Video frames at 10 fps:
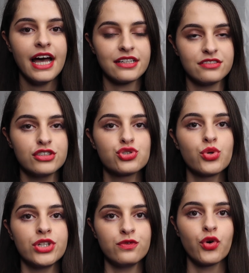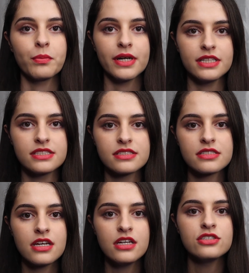out of the twenty-four
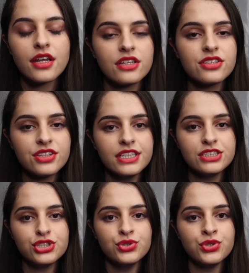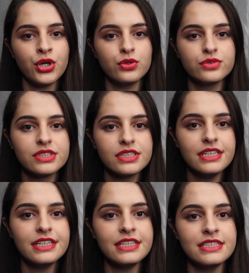months. Another thing to note
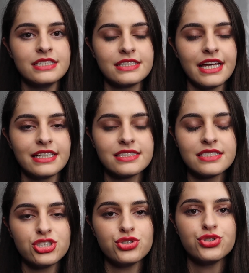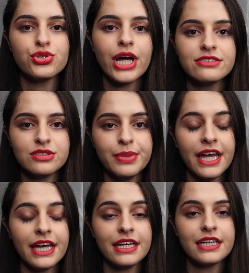is that since you do have to
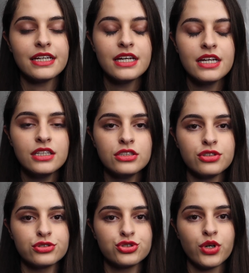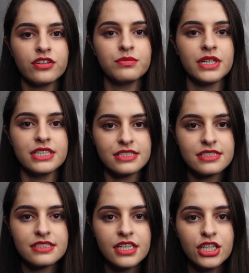pay those twelve
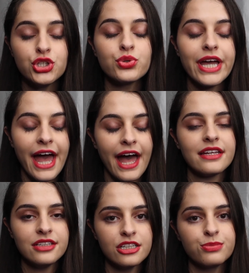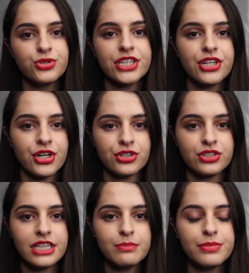months, you can upgrade
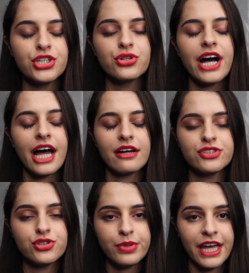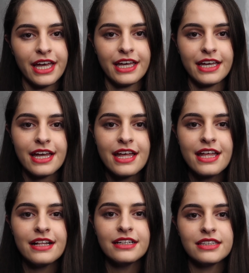early, but you'll have to pay
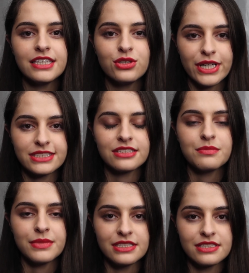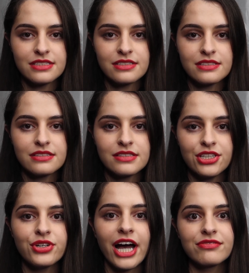the rest of the months
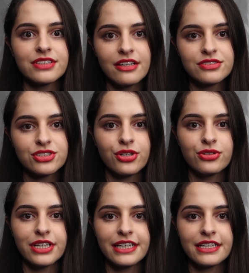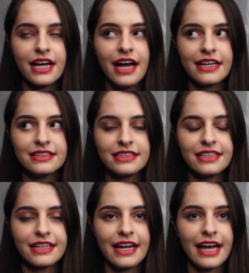that you have left. So like, I
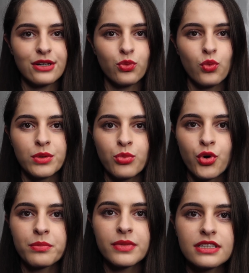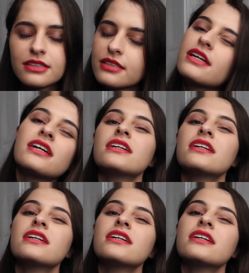think I had one more month,